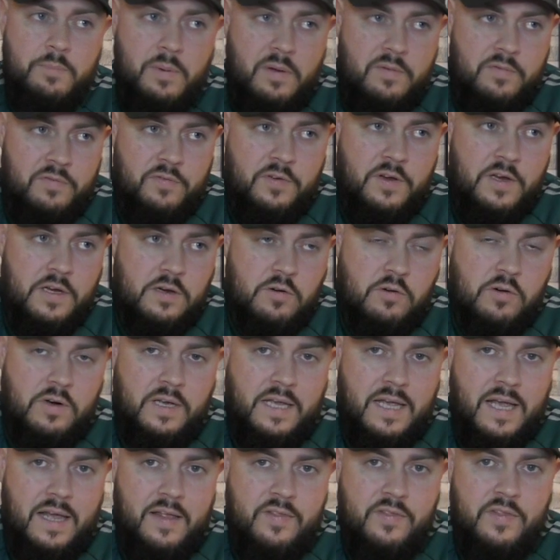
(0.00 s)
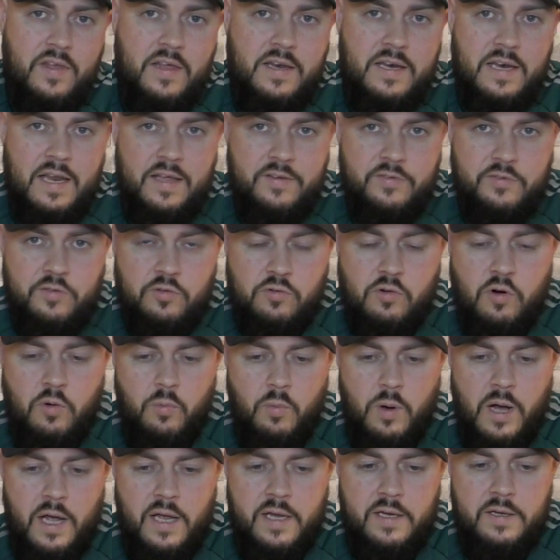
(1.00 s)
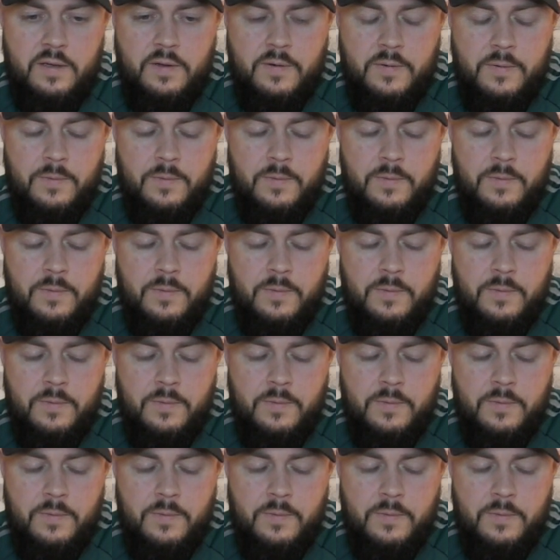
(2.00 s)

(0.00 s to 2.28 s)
Benfica again, then Leicester away.